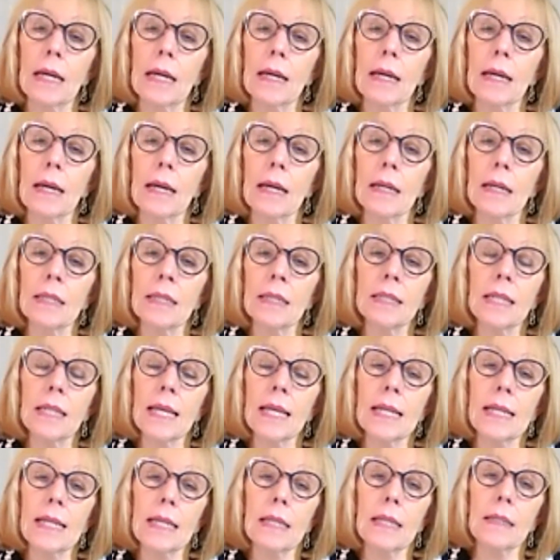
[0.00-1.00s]
this
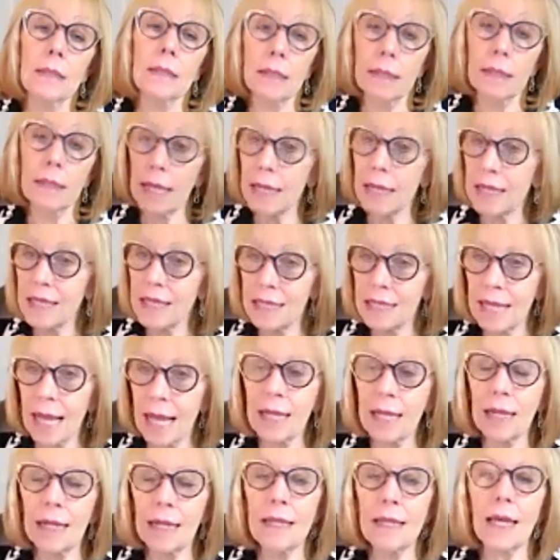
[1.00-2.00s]
lady said
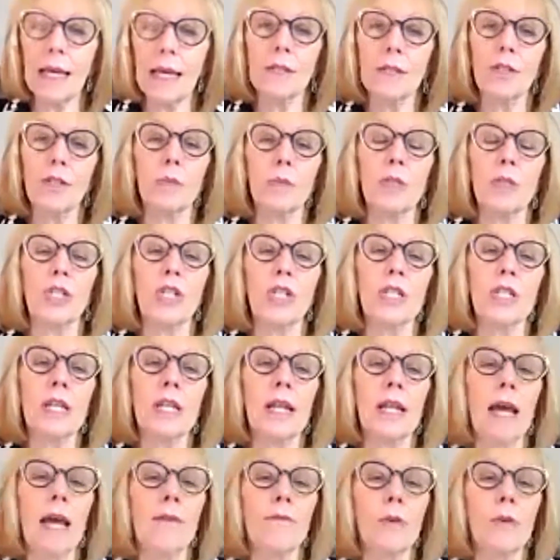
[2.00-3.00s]
exactly that to me. She
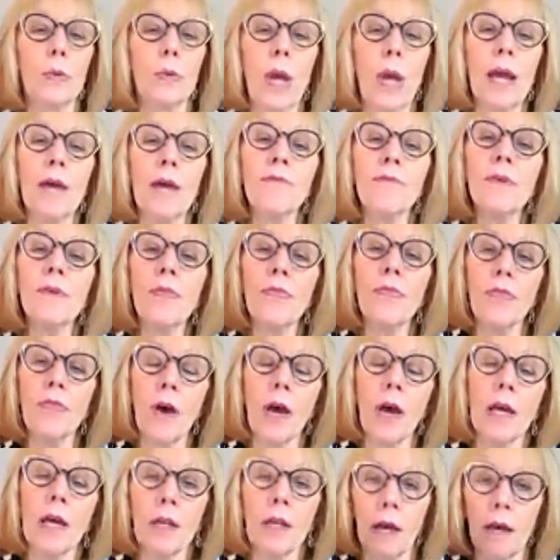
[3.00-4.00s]
said, have you ever
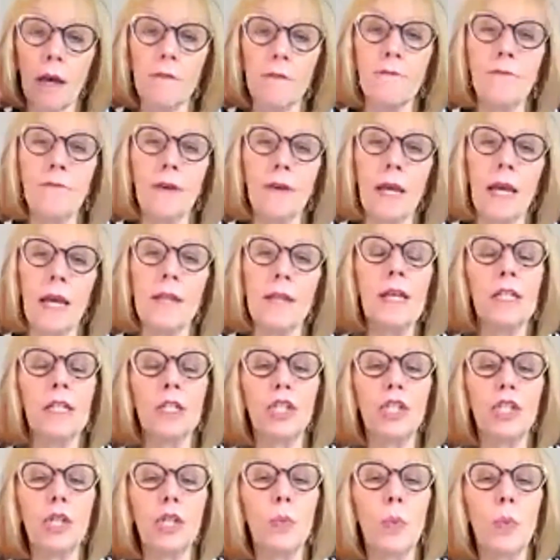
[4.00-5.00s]
thought of? And then
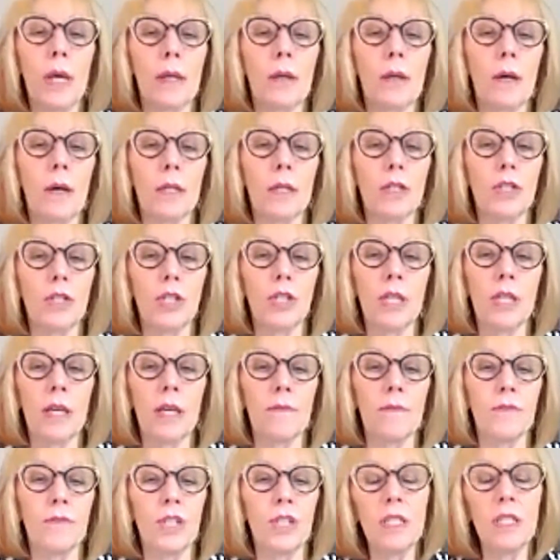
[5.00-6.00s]
she went on to
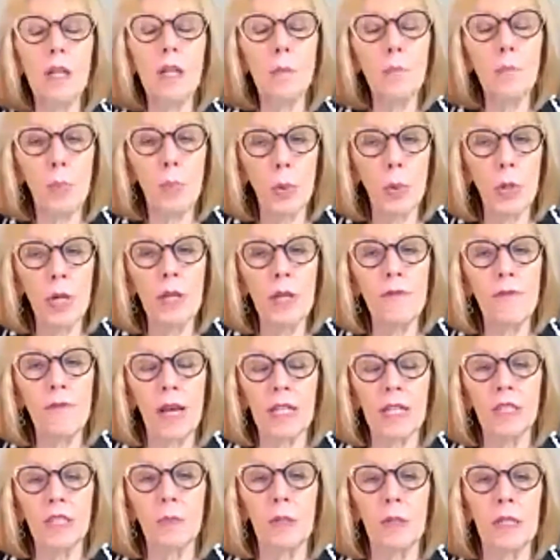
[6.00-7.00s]
give just a brief
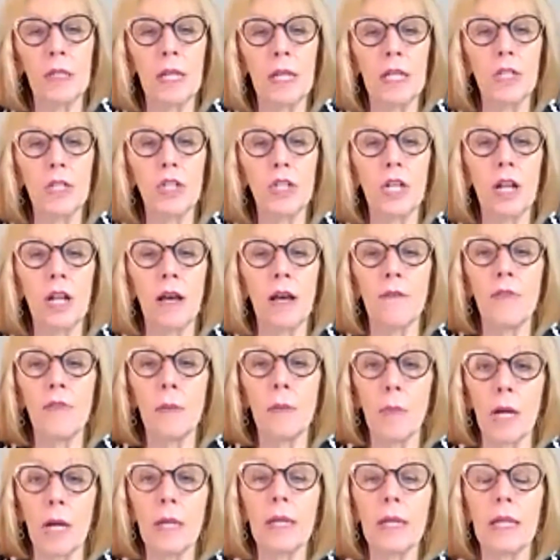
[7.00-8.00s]
explanation of the
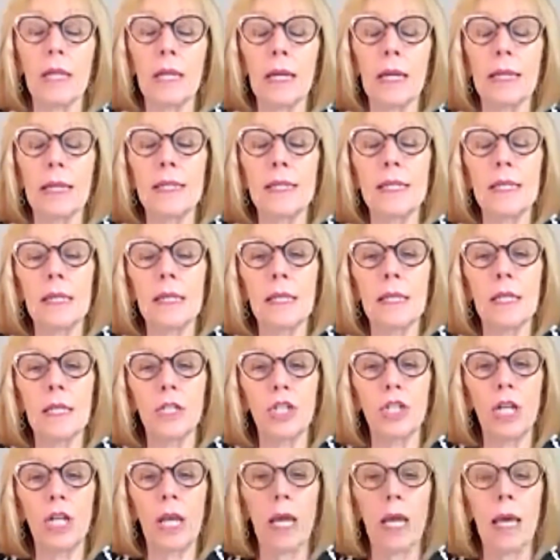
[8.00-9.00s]
marketing idea that
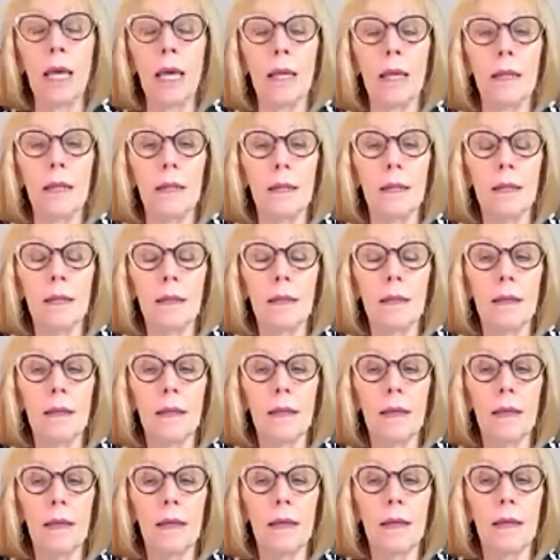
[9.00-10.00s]
she had.
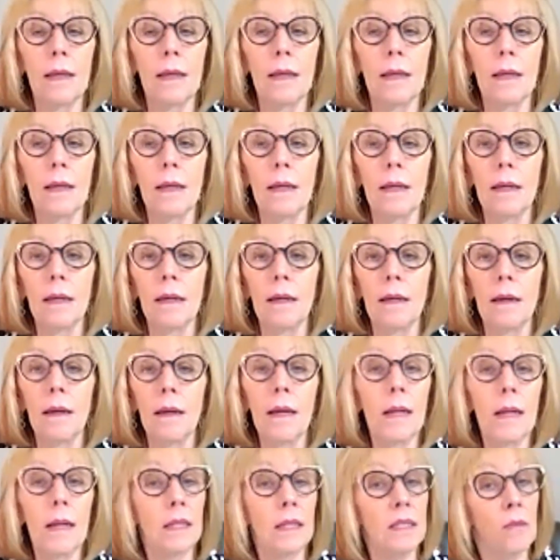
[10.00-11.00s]
And
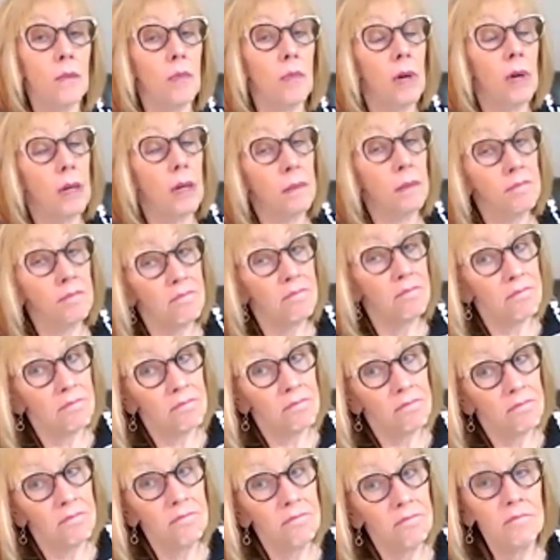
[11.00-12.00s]
I said, well,
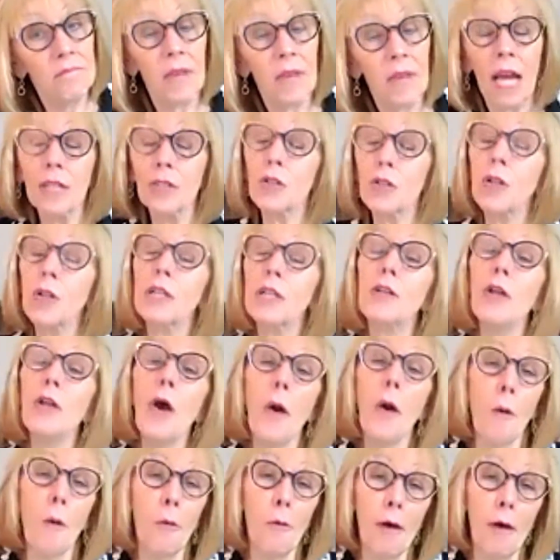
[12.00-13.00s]
actually,
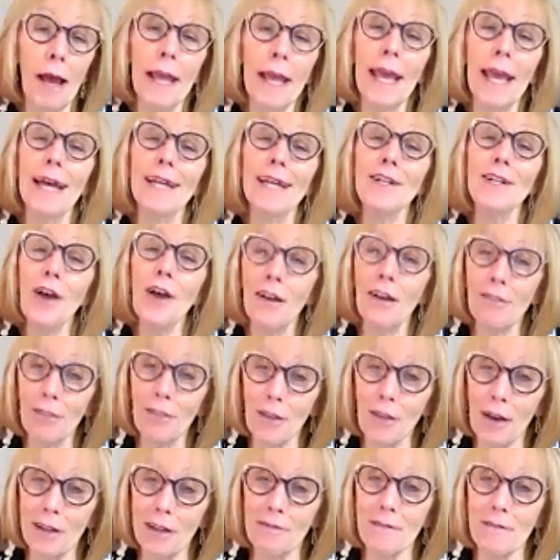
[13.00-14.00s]
no, I had not
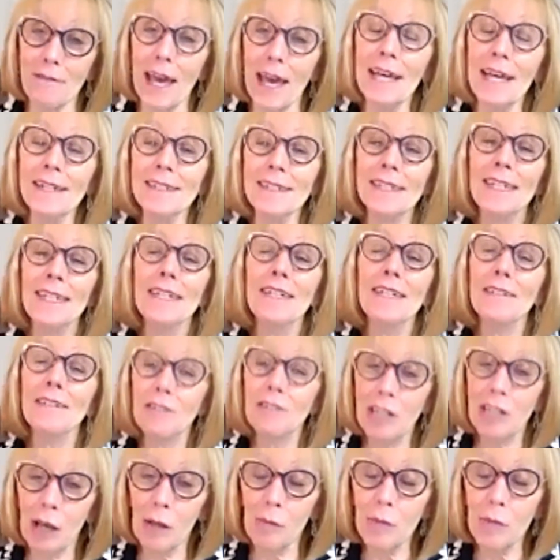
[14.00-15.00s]
thought of that.
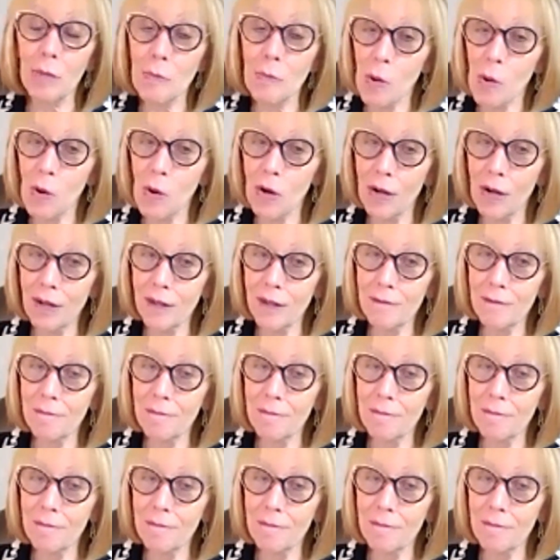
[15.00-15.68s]
Tell me more.